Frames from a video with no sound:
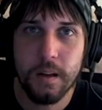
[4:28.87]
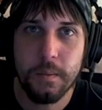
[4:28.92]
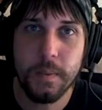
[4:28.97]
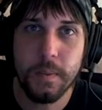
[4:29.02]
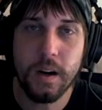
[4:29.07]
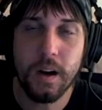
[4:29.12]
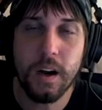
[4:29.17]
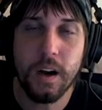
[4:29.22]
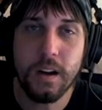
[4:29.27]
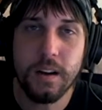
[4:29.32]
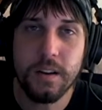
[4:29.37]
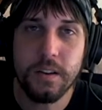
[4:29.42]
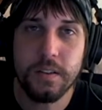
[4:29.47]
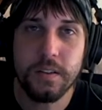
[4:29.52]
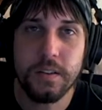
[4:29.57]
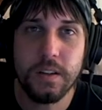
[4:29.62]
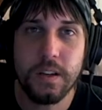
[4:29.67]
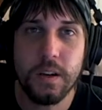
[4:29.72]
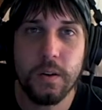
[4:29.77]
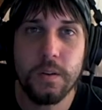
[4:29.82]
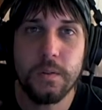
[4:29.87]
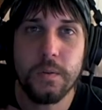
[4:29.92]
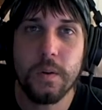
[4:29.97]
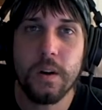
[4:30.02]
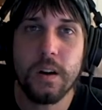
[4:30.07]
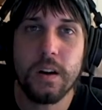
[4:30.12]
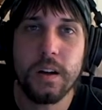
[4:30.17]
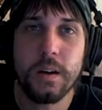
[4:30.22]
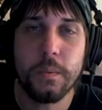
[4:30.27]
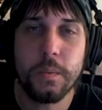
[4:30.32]
but honestly,
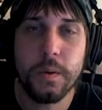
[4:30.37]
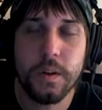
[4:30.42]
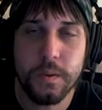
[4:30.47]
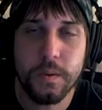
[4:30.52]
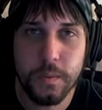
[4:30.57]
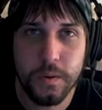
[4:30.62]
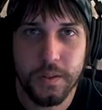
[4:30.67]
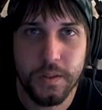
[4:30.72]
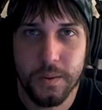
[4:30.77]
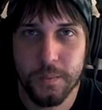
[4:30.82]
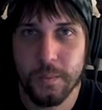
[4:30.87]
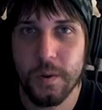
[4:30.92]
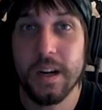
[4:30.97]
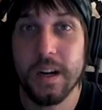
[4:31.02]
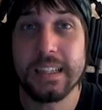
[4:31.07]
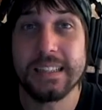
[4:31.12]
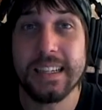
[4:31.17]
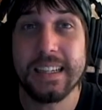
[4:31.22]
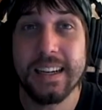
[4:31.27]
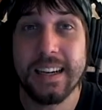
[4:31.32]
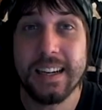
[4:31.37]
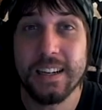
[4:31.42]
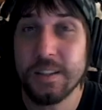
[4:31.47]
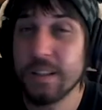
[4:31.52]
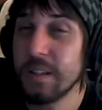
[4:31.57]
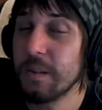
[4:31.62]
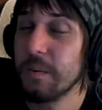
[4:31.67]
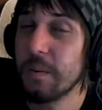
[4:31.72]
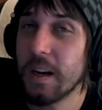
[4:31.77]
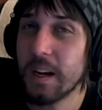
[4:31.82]
overall, it was worth the watch, and I
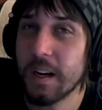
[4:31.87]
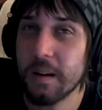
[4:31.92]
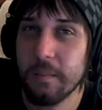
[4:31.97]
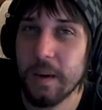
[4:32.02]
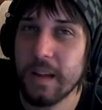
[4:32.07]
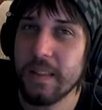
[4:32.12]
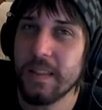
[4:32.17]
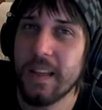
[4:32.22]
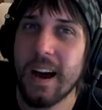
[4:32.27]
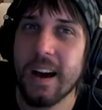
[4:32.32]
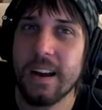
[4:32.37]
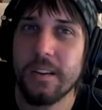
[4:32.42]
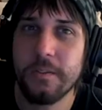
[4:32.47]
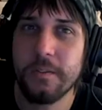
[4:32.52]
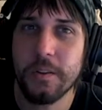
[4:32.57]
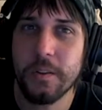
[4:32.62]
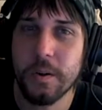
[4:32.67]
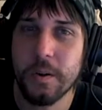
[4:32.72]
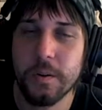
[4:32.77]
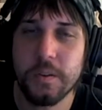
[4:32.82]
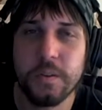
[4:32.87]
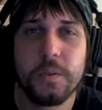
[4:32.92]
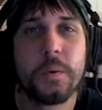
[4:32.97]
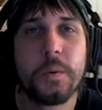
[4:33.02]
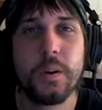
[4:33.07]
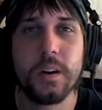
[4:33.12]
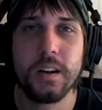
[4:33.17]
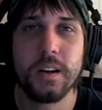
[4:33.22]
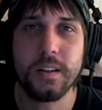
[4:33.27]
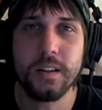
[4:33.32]
do recommend that for those
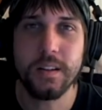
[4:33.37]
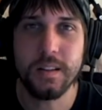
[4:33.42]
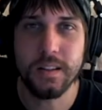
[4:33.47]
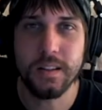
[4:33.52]
who are into this